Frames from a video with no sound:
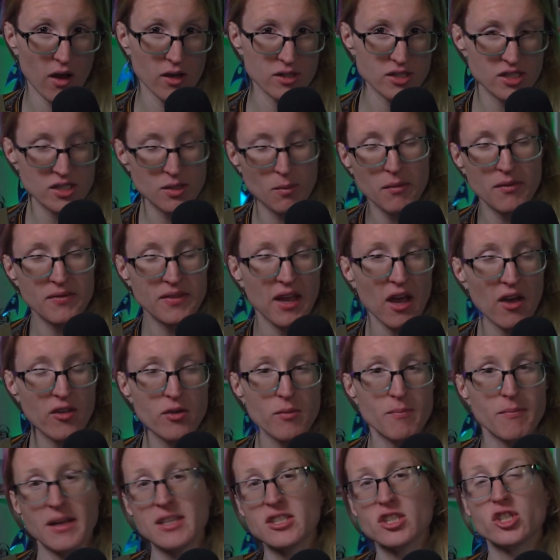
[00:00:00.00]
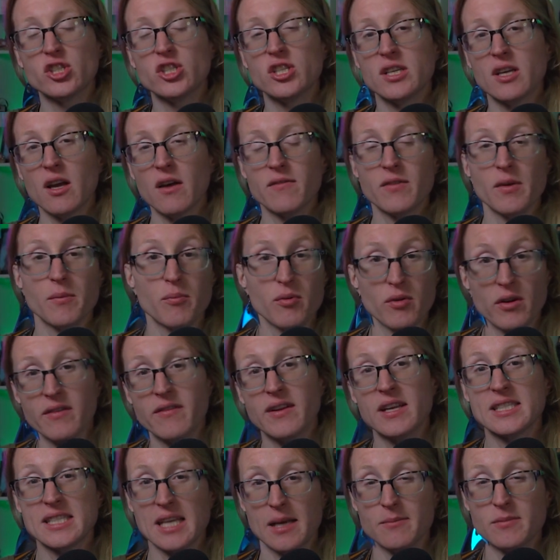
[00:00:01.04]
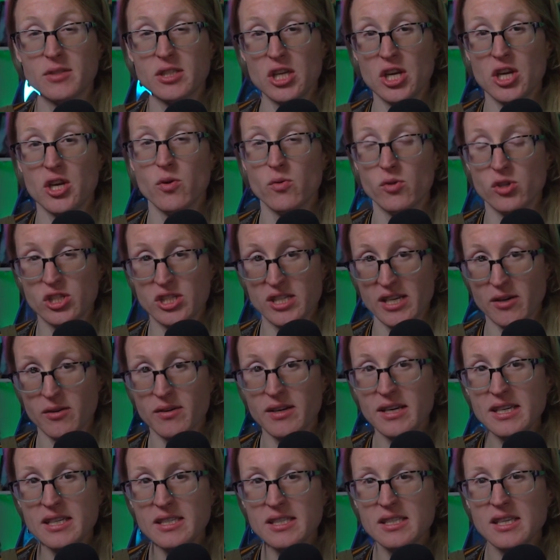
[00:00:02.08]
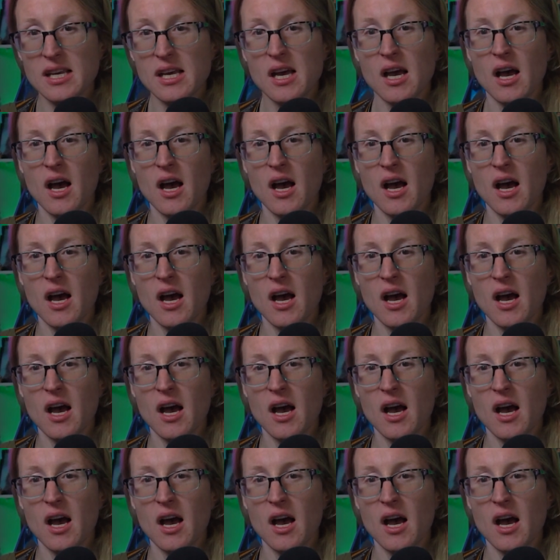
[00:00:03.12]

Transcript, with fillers: some of the other messaging of the previous MCU series,